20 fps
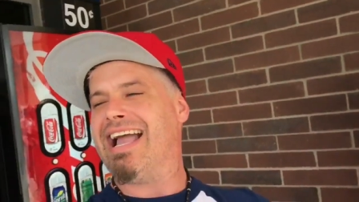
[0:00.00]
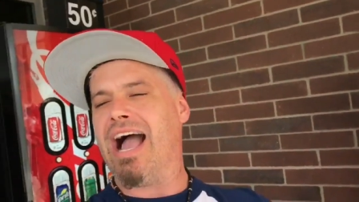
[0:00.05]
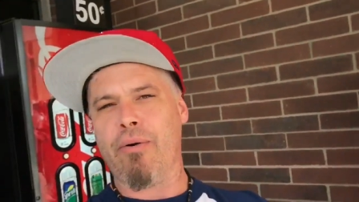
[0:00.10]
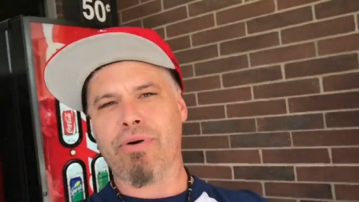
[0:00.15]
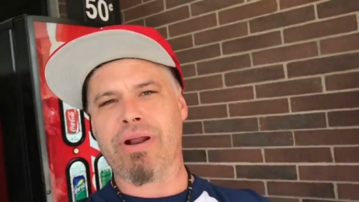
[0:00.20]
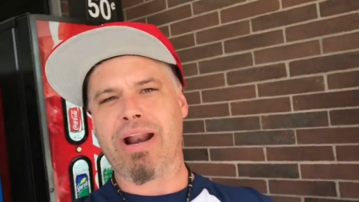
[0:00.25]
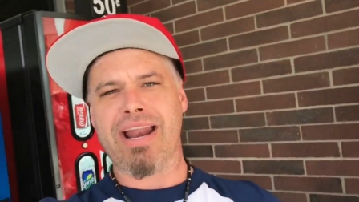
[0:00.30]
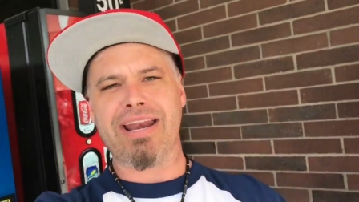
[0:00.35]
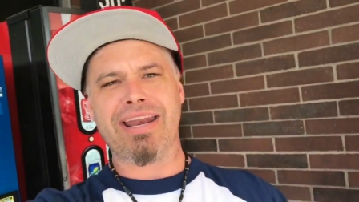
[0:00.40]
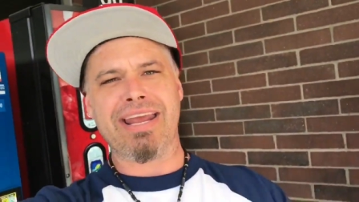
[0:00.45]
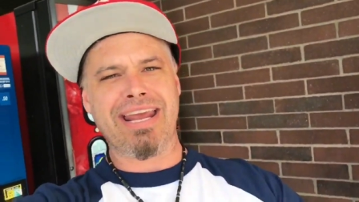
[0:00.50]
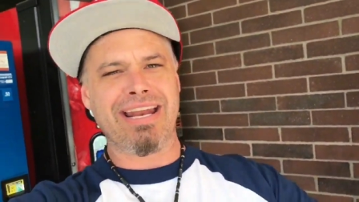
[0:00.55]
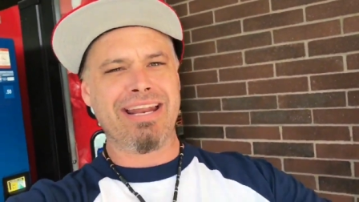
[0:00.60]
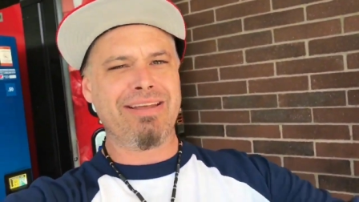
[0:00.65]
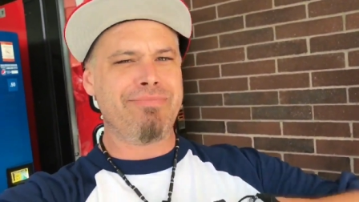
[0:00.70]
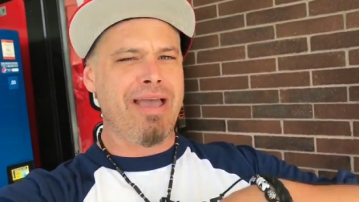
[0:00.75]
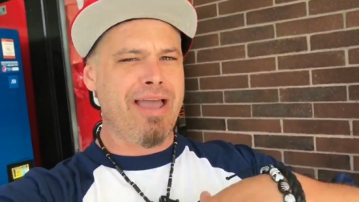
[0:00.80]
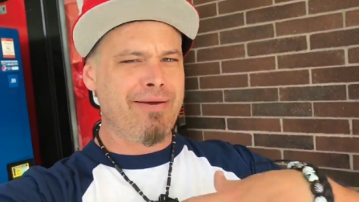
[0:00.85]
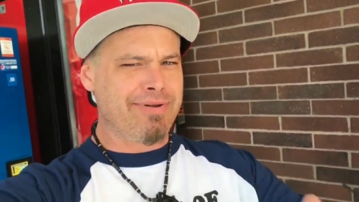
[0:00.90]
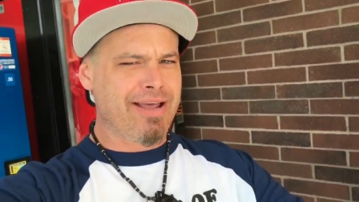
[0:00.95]
got what I
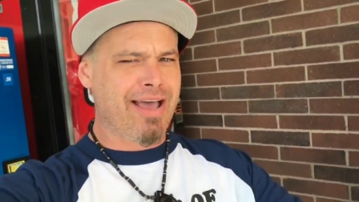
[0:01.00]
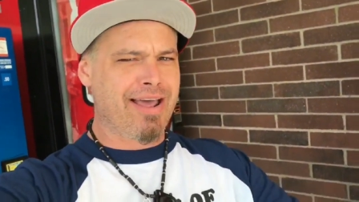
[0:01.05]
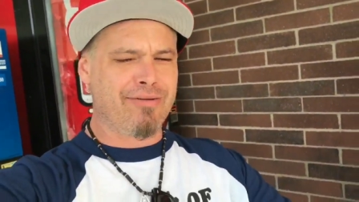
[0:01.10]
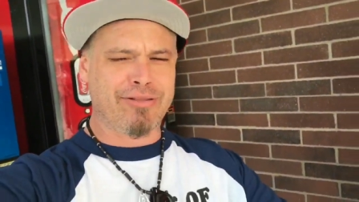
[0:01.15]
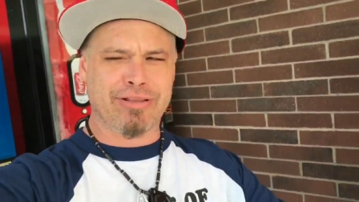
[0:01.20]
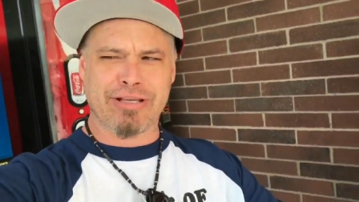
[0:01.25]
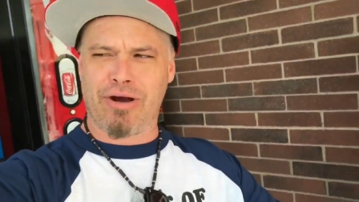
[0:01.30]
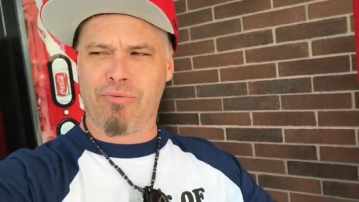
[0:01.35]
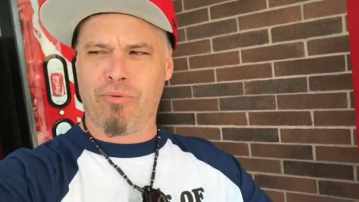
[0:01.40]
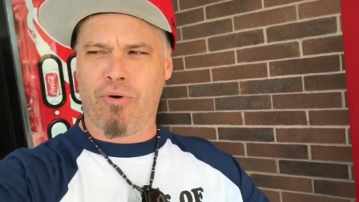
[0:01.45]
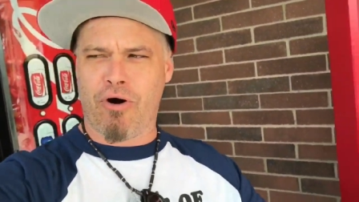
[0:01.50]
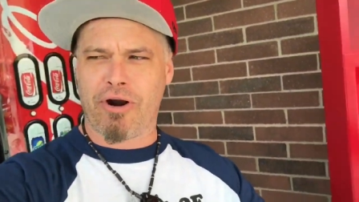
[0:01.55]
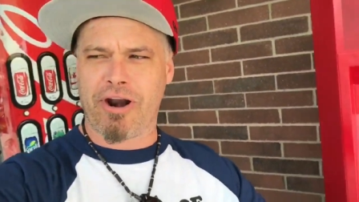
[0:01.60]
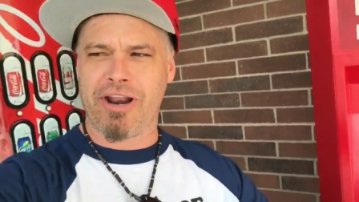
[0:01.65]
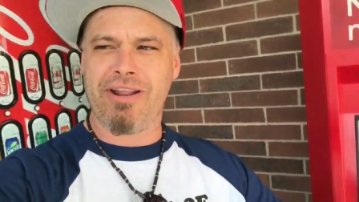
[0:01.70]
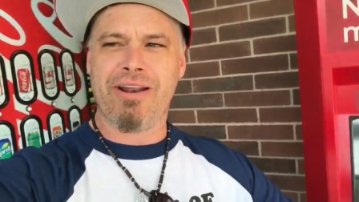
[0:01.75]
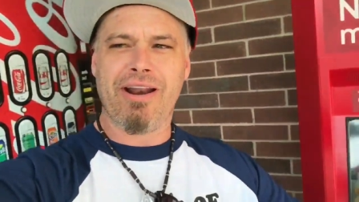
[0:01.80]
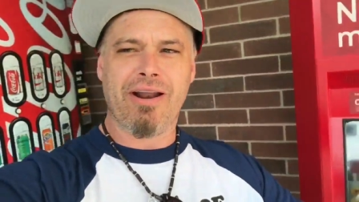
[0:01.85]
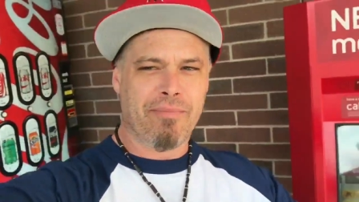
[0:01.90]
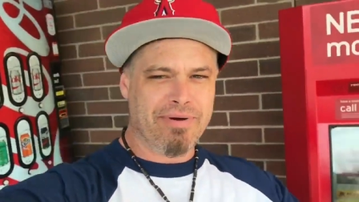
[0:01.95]
needed, maybe not everything I
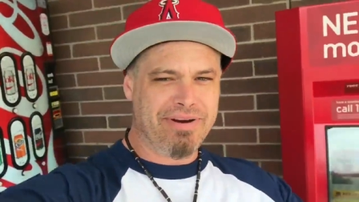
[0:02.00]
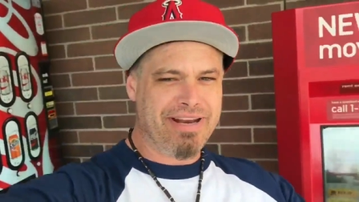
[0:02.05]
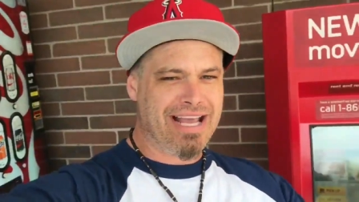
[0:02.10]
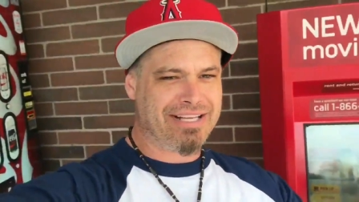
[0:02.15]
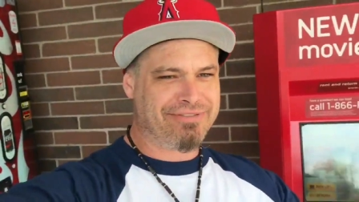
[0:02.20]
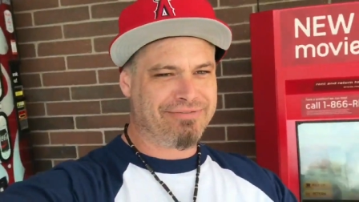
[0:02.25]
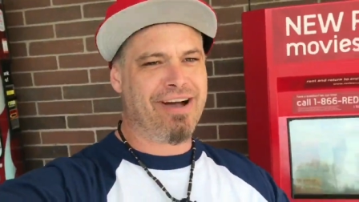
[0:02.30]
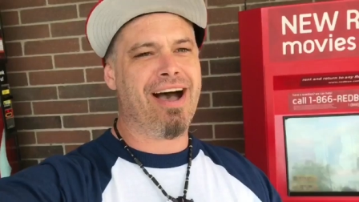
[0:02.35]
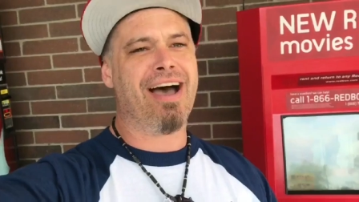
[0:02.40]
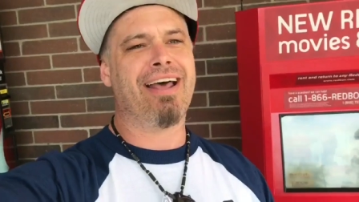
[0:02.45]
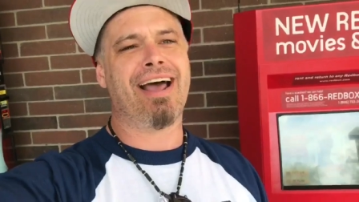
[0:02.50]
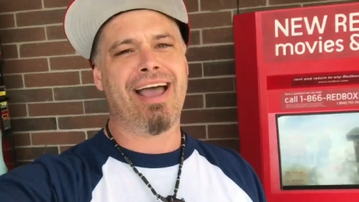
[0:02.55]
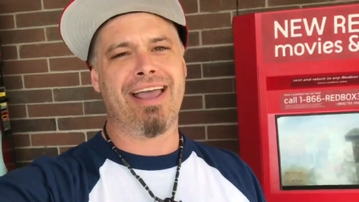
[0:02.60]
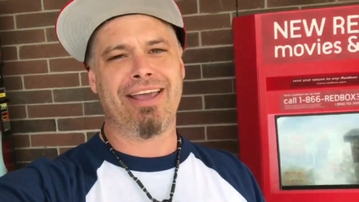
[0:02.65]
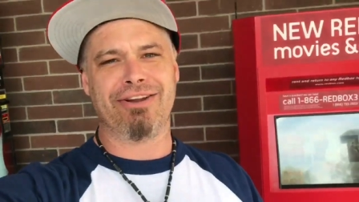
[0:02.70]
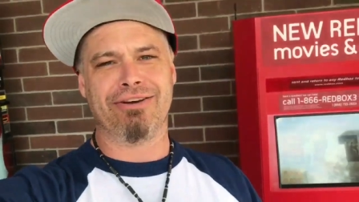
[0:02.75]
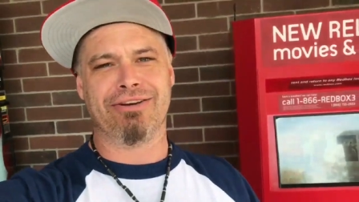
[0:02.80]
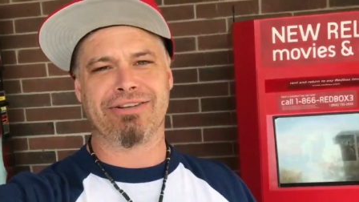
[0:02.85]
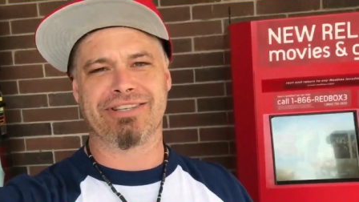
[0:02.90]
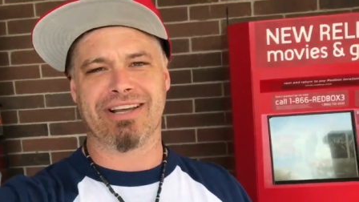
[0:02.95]
wanted, but that's fine. How
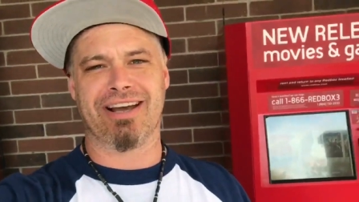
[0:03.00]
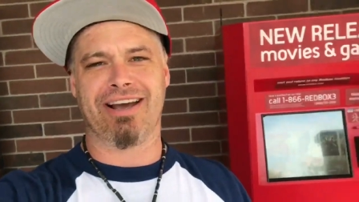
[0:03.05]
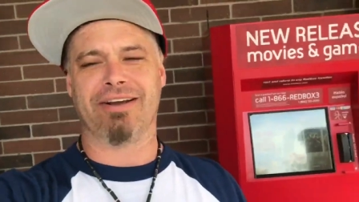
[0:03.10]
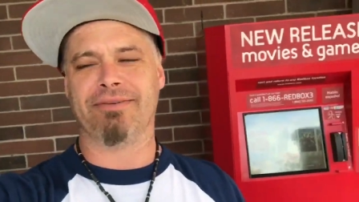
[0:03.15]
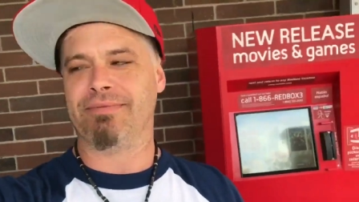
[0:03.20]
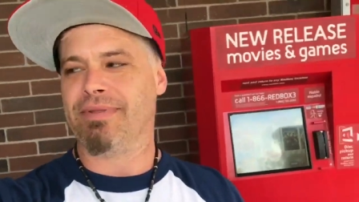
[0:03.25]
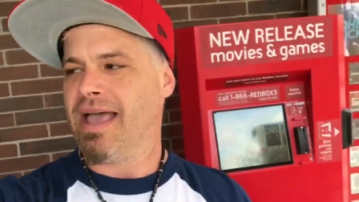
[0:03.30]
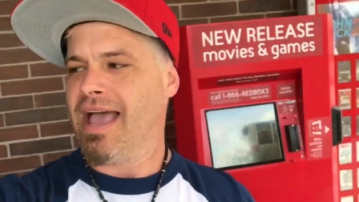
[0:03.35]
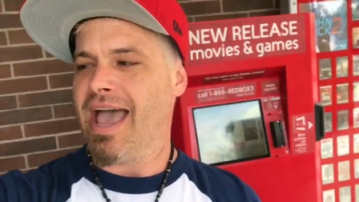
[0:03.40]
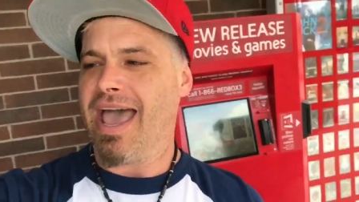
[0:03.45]
you doing, sir?